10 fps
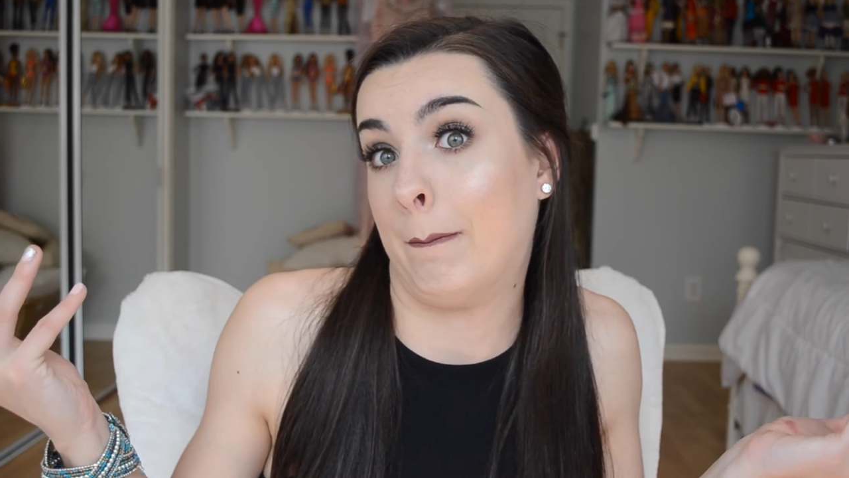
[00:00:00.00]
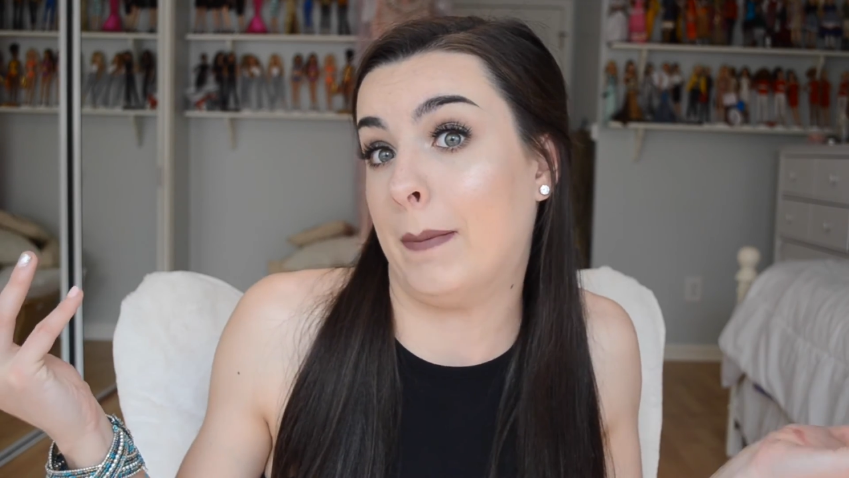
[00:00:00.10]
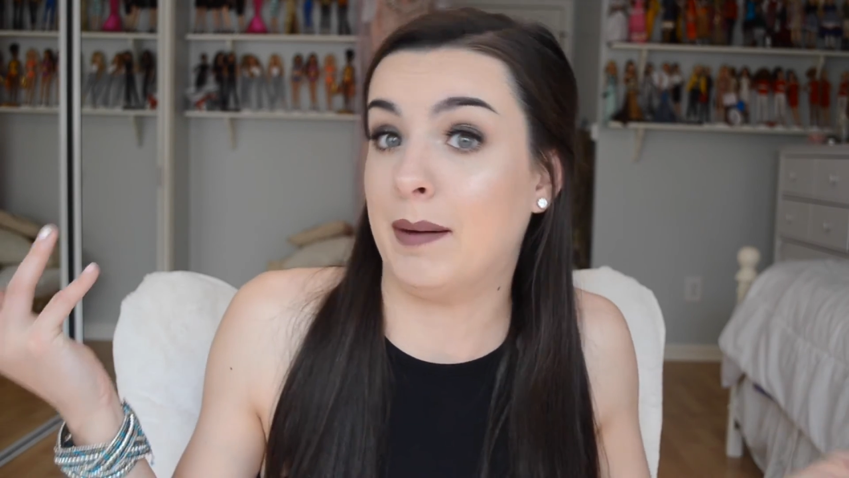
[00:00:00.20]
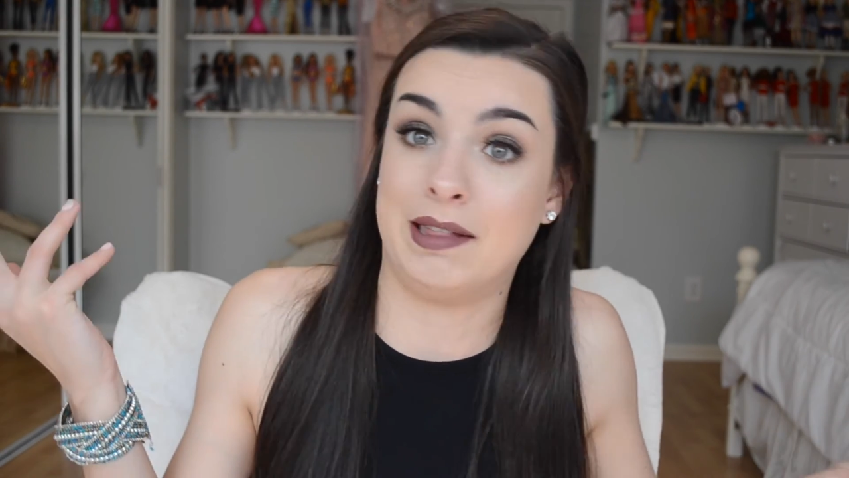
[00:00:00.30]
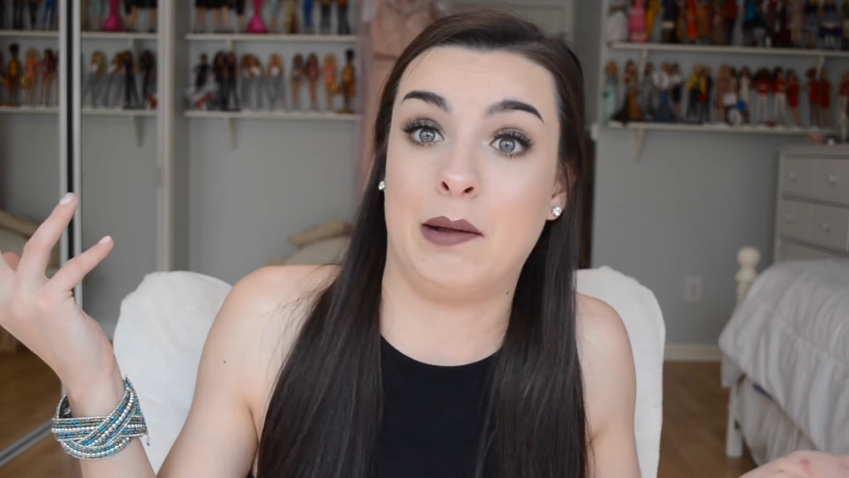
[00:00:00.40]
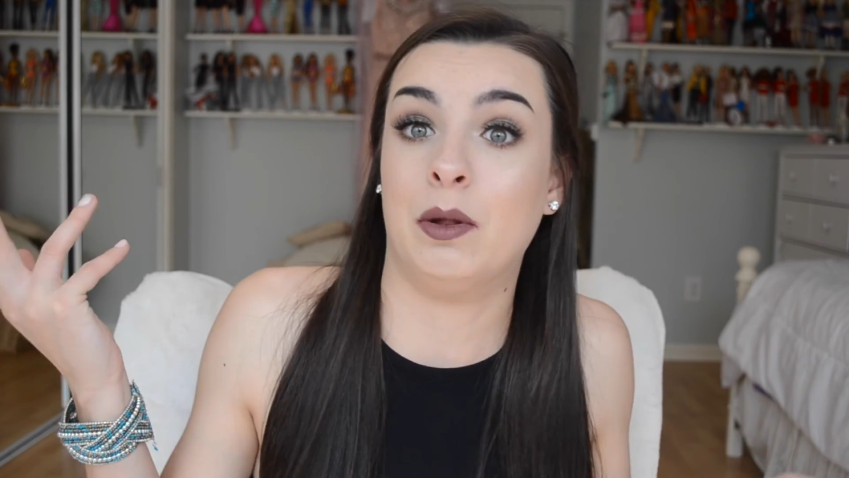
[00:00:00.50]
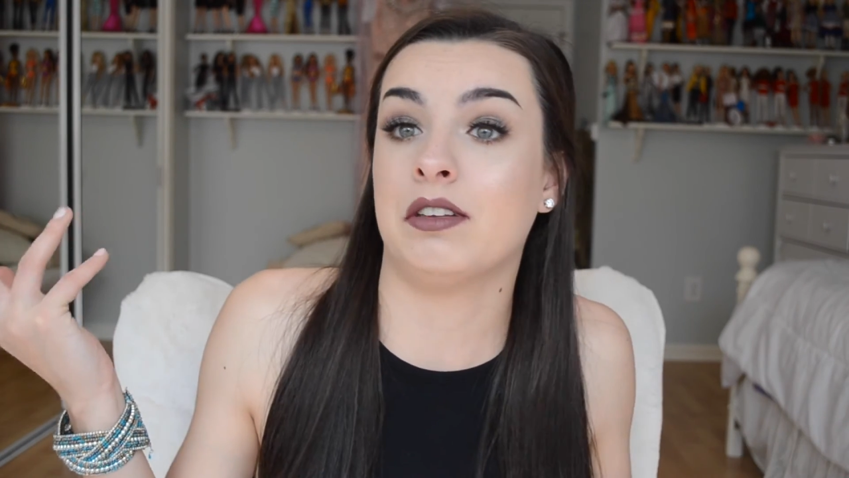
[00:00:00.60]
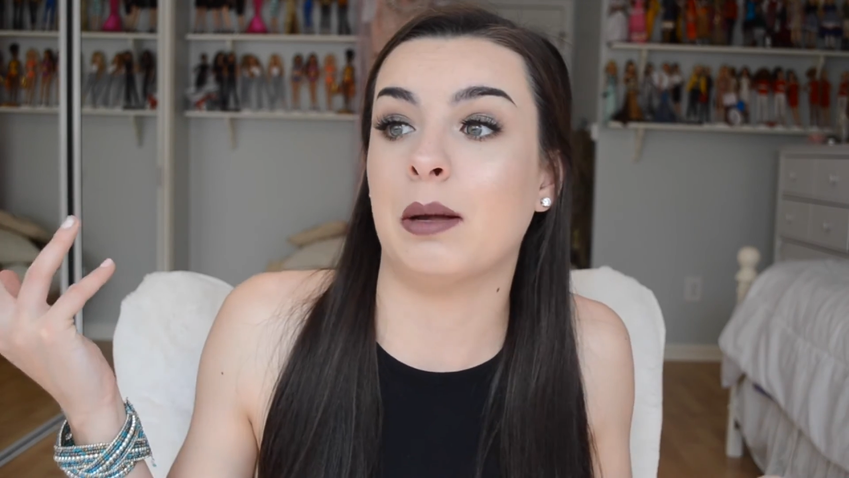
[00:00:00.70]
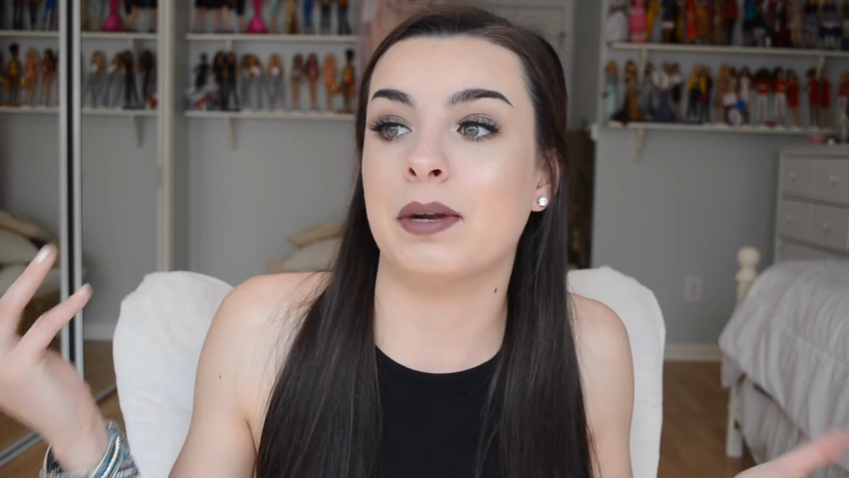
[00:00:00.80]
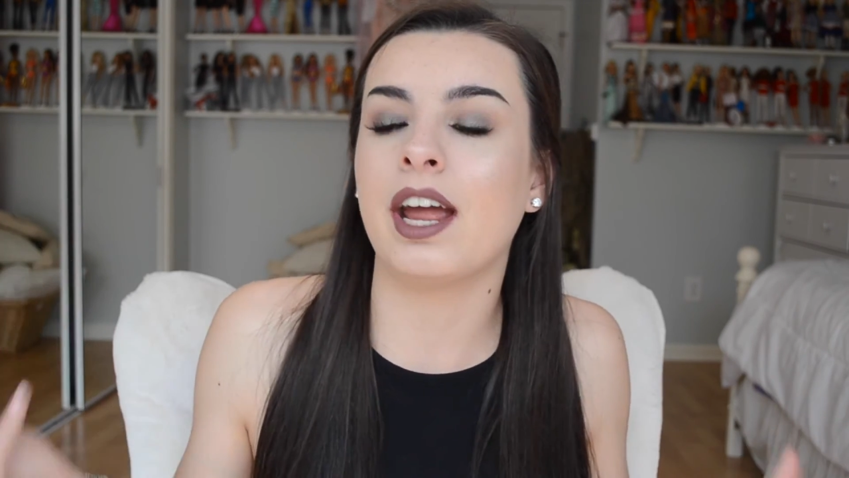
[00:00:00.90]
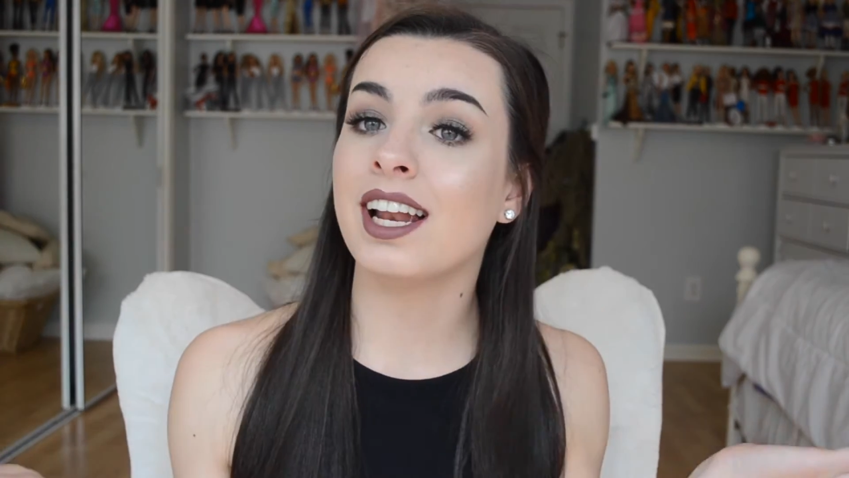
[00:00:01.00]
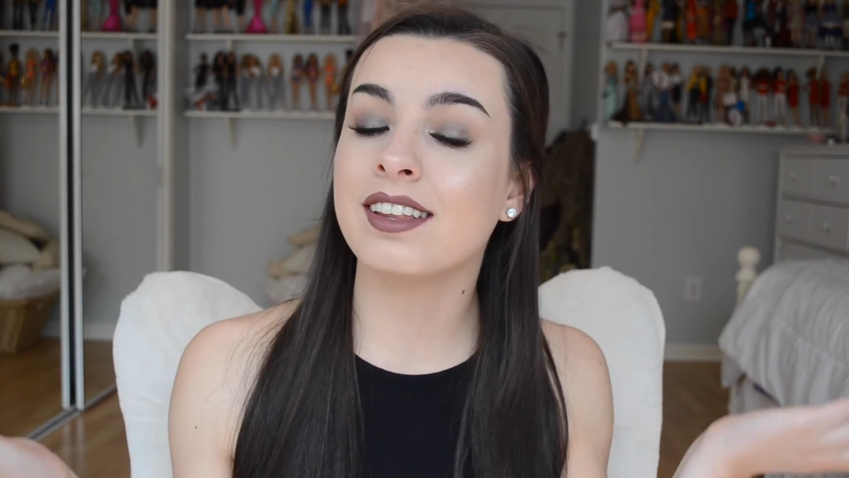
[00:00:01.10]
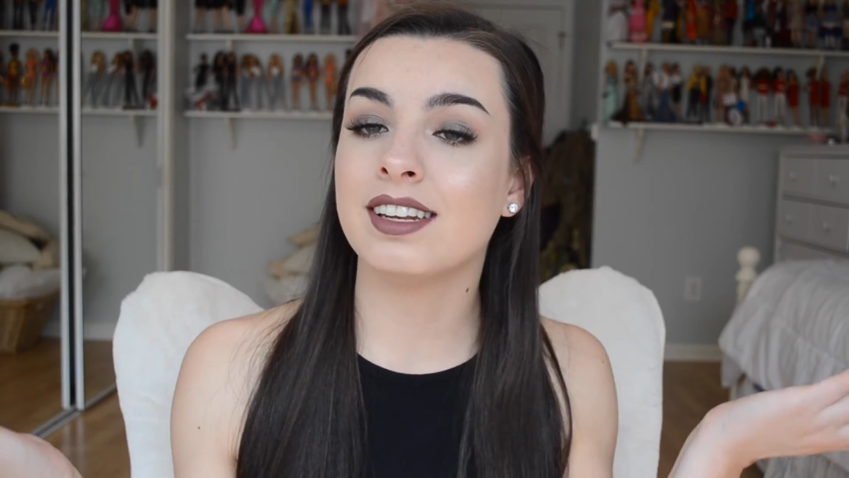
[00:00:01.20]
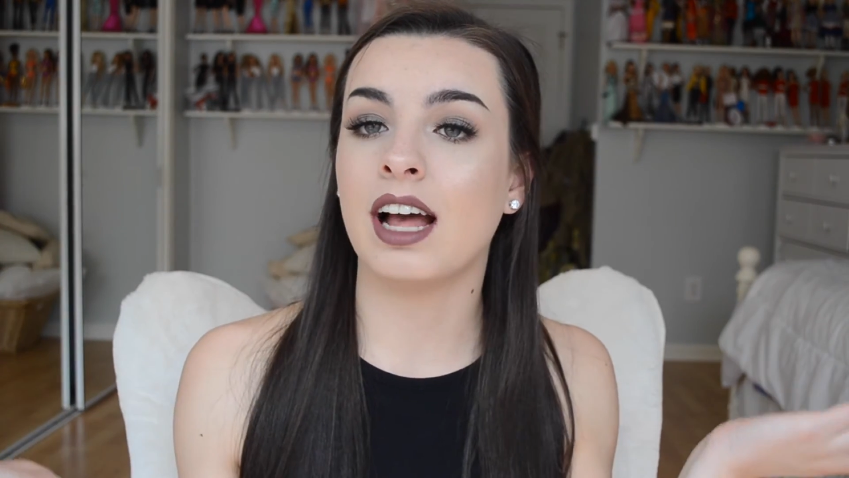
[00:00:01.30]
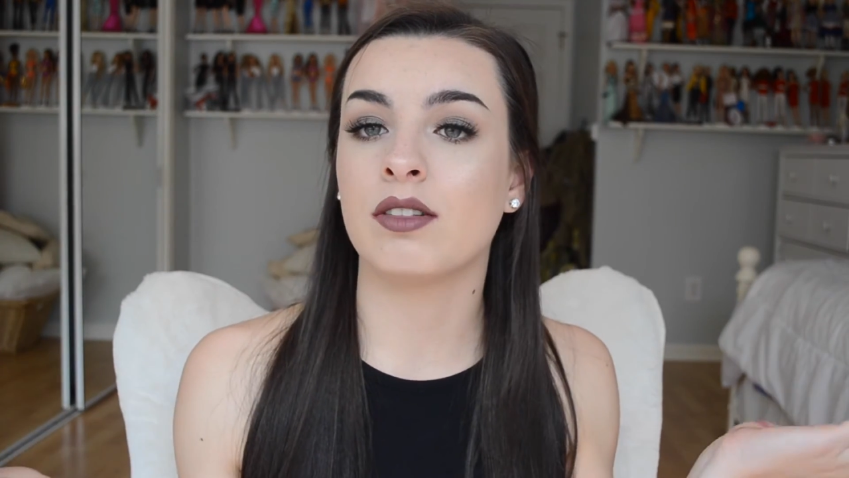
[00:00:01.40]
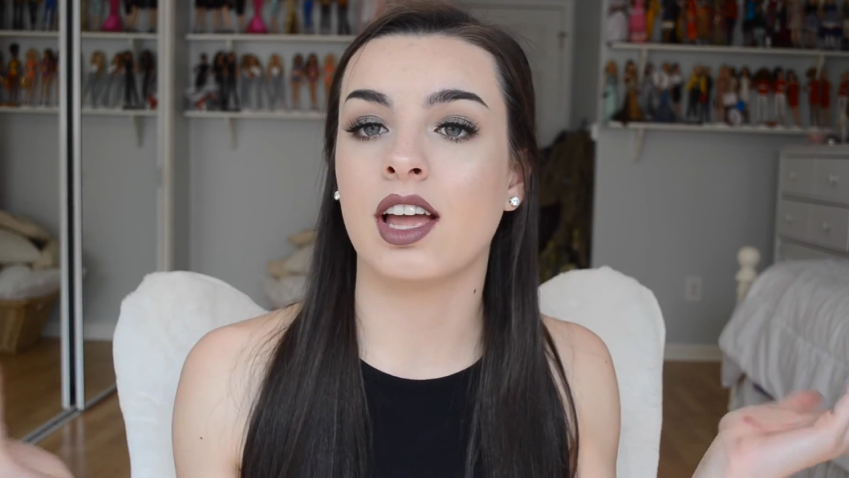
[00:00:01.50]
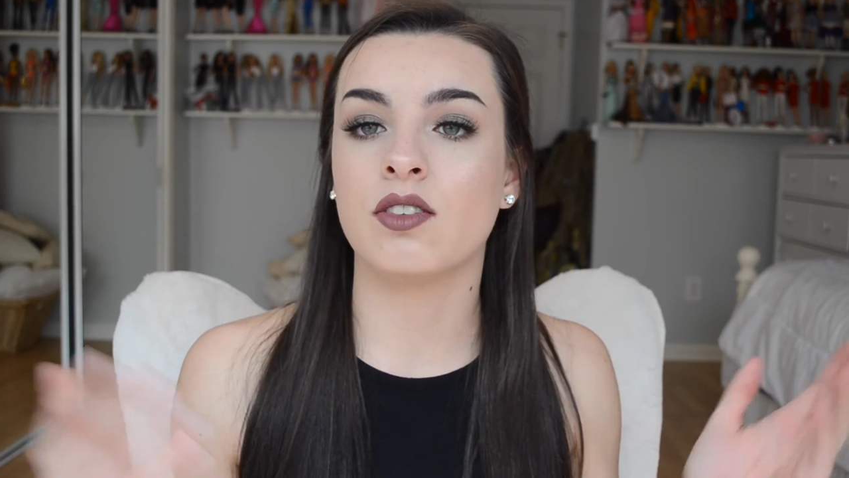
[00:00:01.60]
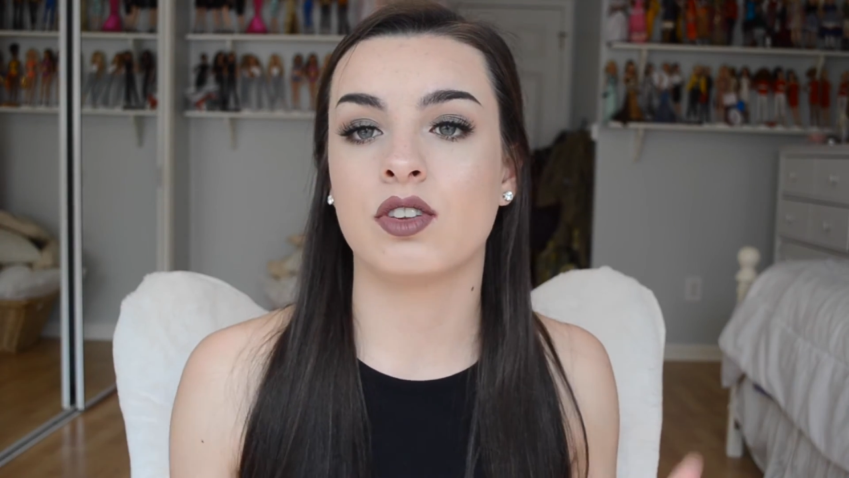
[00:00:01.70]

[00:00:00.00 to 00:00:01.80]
Maybe they will someday. That is the downside